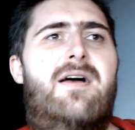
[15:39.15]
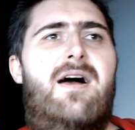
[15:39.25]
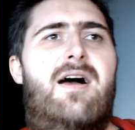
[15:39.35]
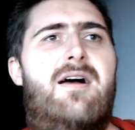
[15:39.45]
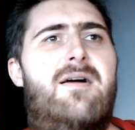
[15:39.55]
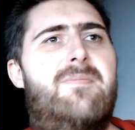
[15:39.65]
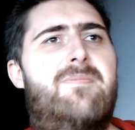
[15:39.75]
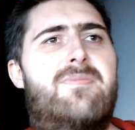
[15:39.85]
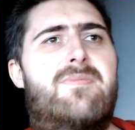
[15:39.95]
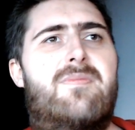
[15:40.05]

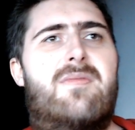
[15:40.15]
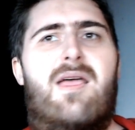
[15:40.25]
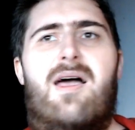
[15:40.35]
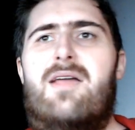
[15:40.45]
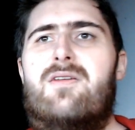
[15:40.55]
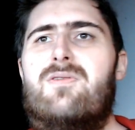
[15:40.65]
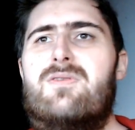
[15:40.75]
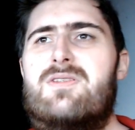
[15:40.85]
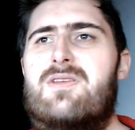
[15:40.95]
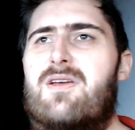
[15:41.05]
And
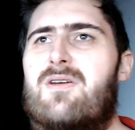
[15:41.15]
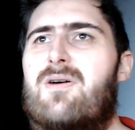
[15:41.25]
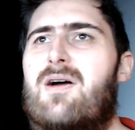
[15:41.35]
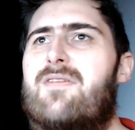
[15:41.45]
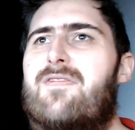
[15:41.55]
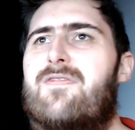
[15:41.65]
also,